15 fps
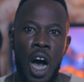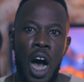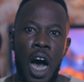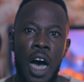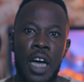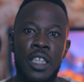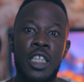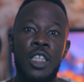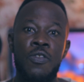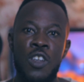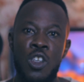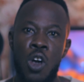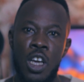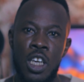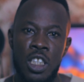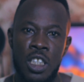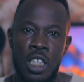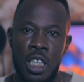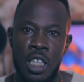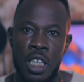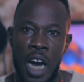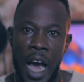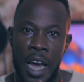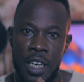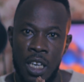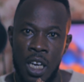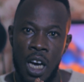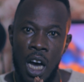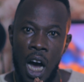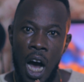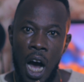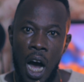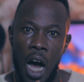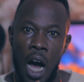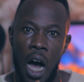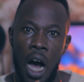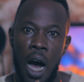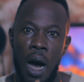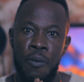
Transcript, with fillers: uh, this video is the right uh, uh,